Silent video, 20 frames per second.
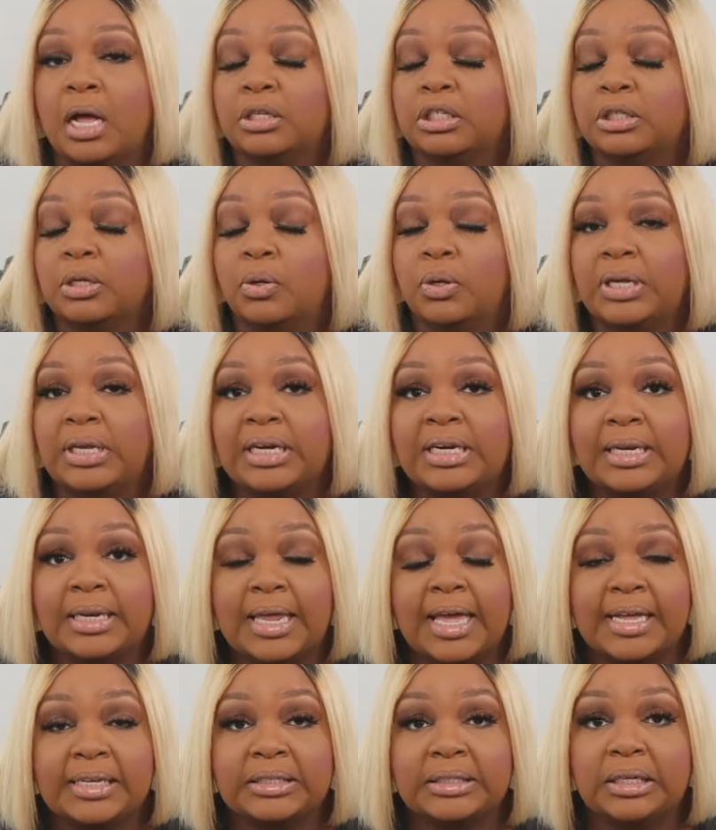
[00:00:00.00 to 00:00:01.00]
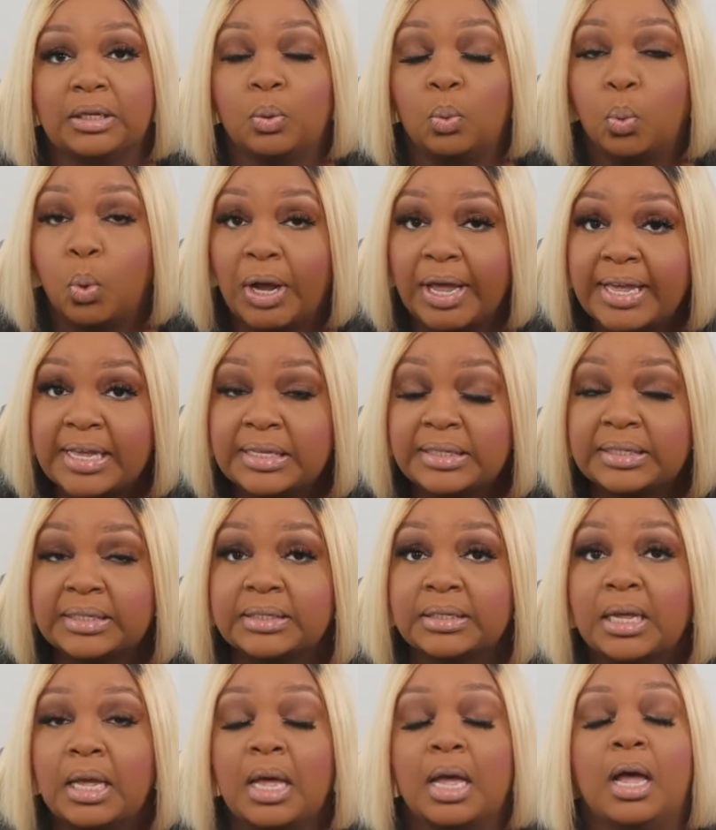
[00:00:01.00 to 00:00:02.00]
also an elastic
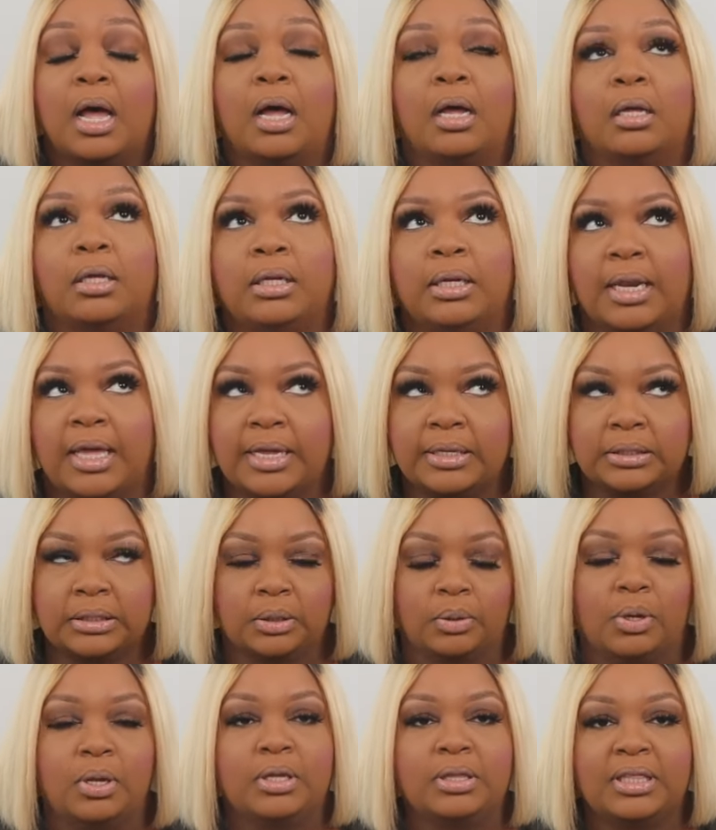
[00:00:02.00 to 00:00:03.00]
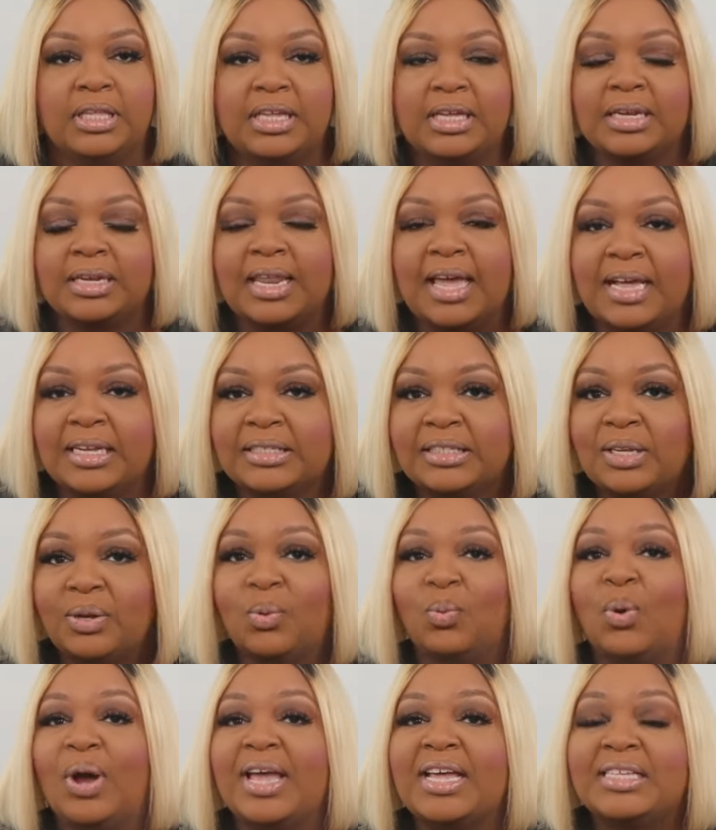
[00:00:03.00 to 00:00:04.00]
waist, the
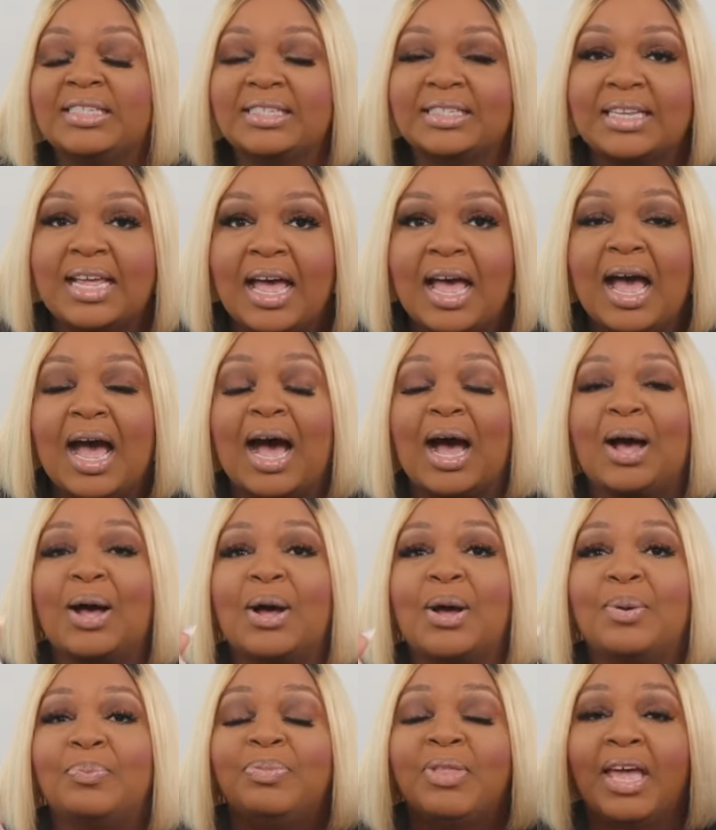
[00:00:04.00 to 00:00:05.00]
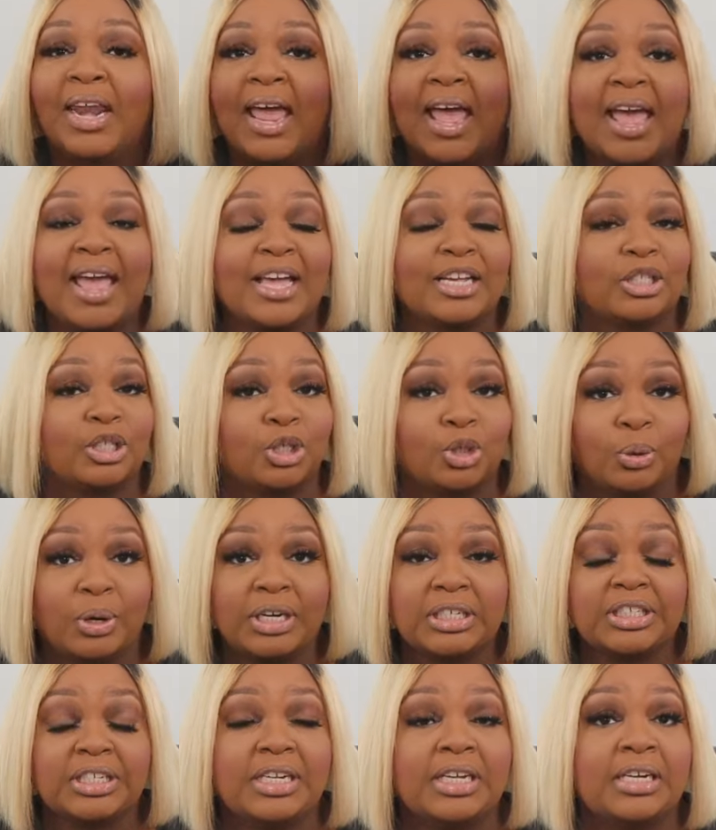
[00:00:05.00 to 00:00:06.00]
elastic waist that has
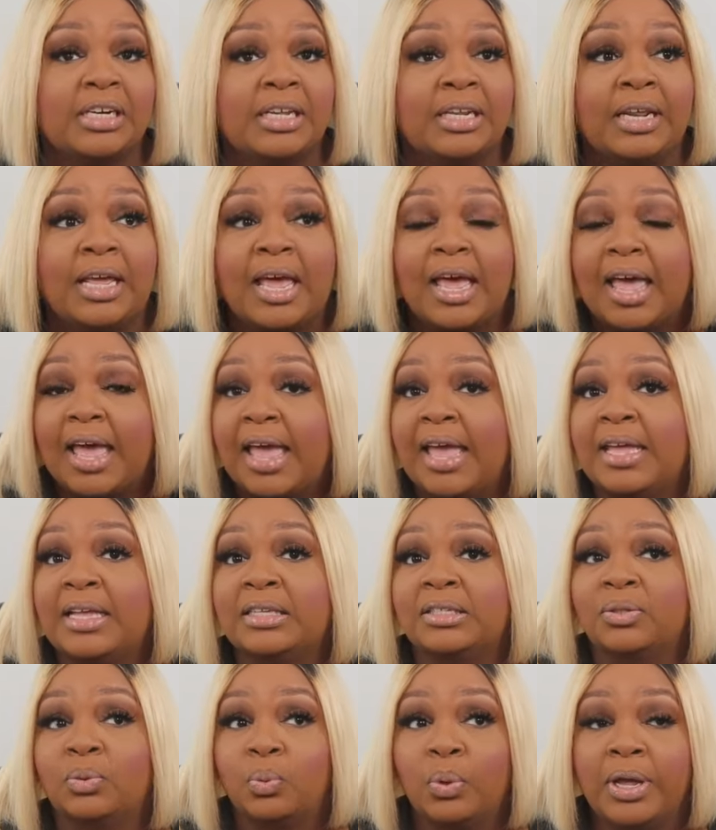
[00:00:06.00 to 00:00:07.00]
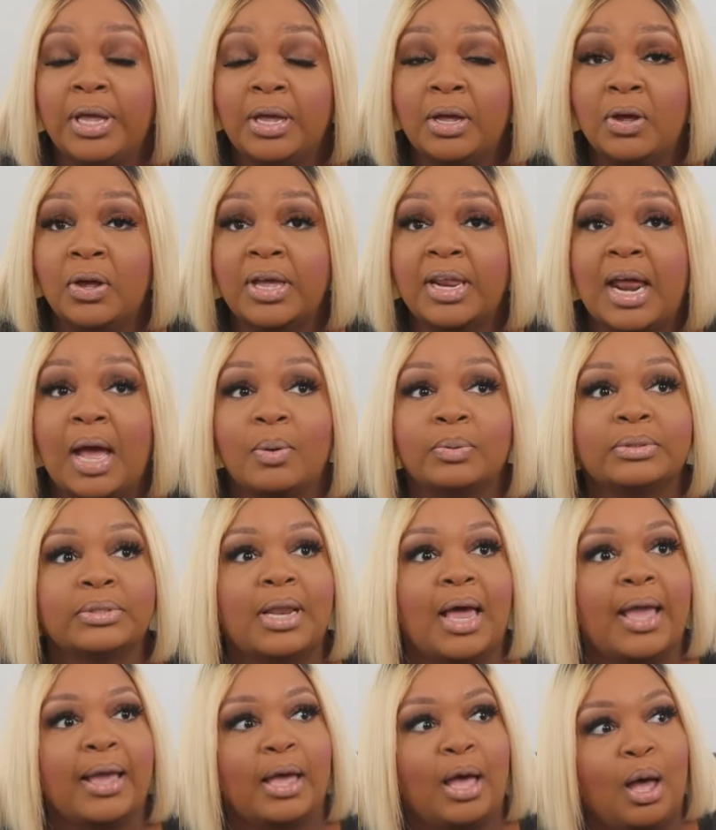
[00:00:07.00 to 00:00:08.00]
stretch in it as well. And I
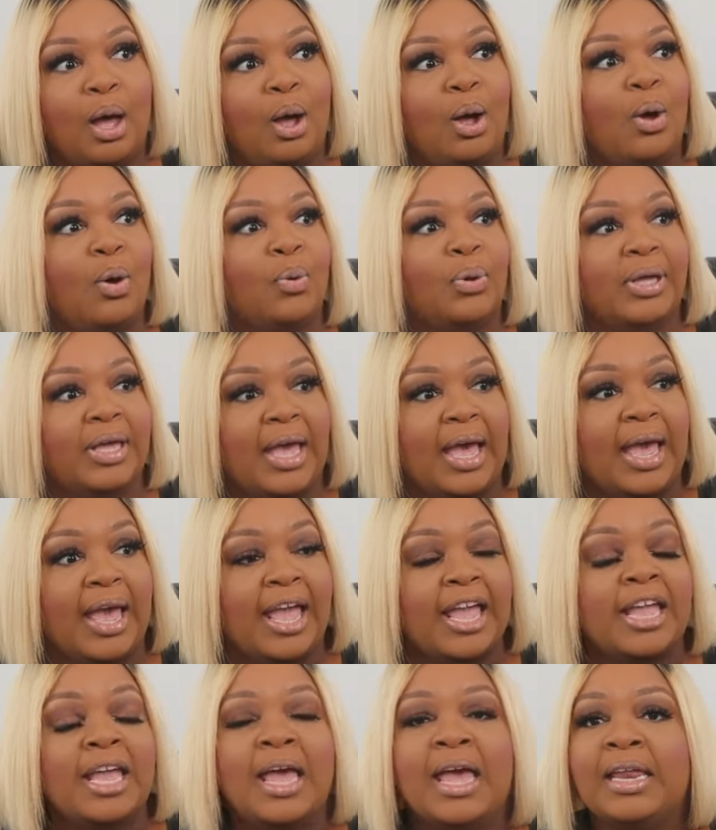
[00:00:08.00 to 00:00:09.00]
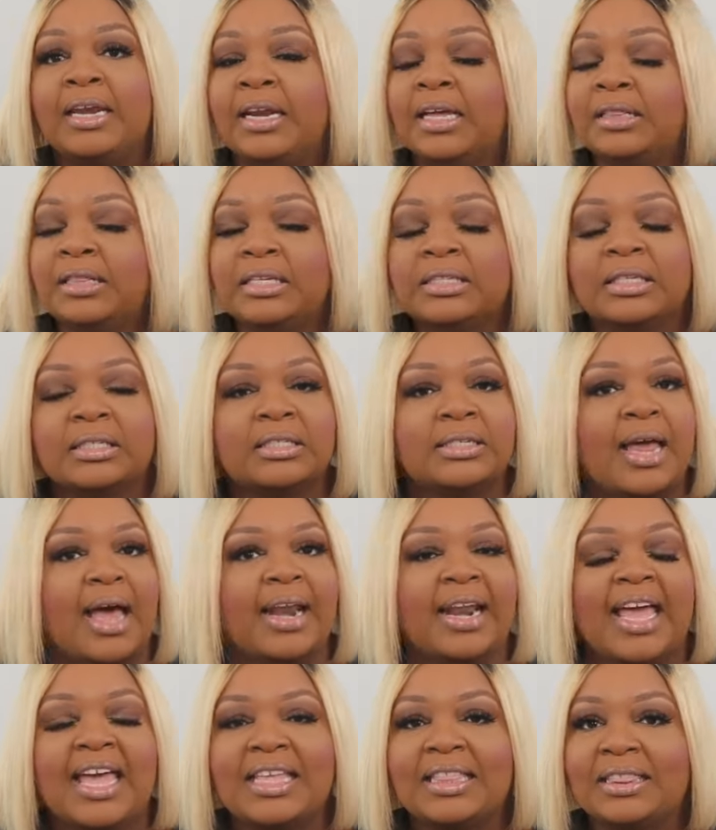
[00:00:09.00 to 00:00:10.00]
was like, okay. Now this is
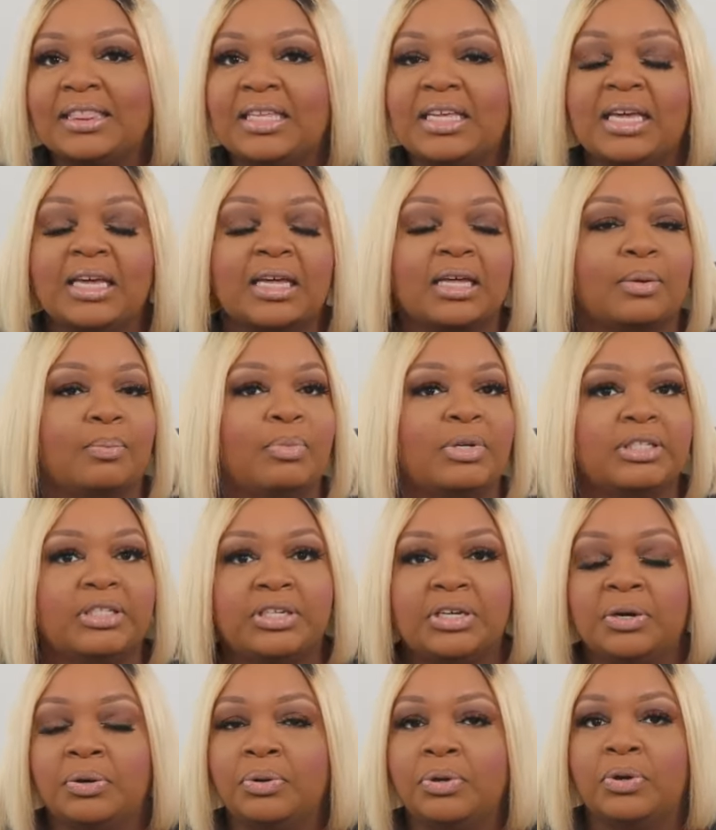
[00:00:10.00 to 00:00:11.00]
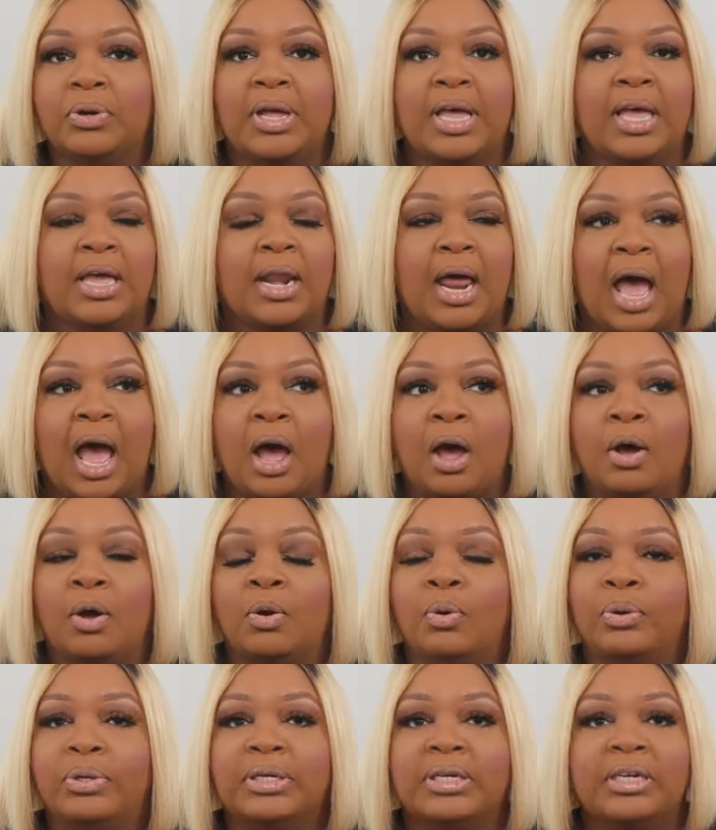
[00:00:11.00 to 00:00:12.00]
not a thick material at
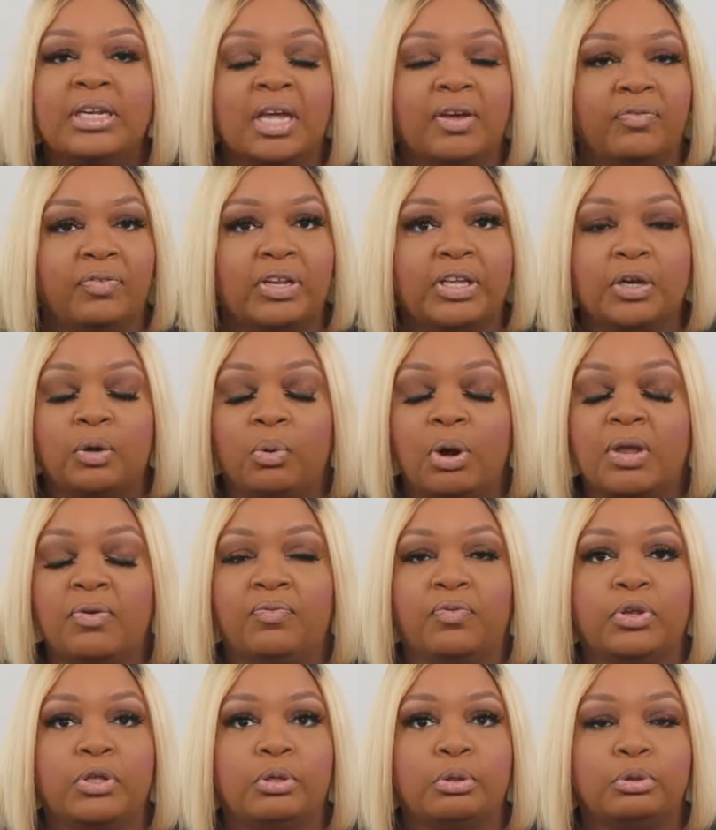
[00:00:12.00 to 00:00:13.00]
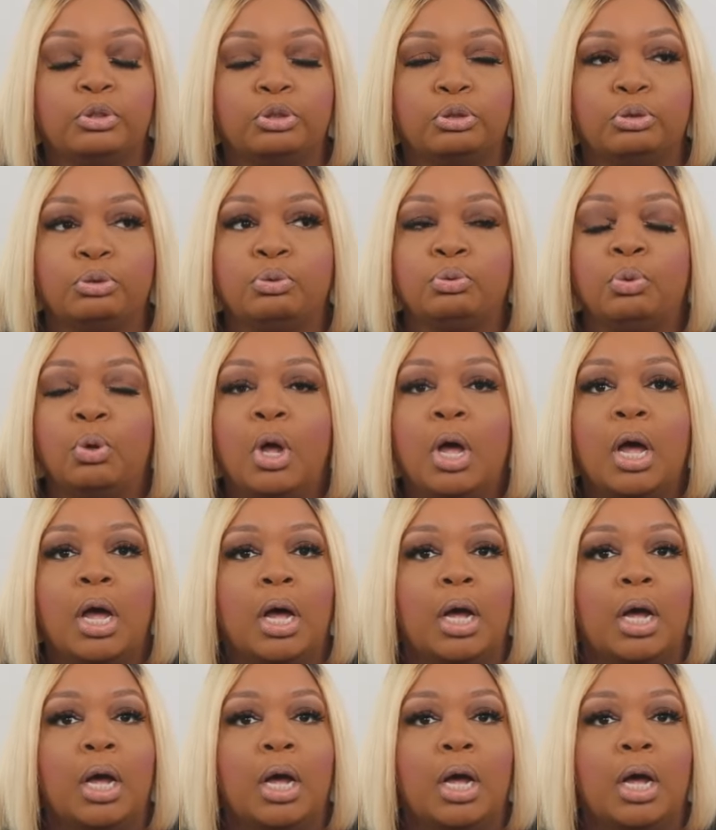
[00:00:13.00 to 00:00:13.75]
all. Definitely great for you to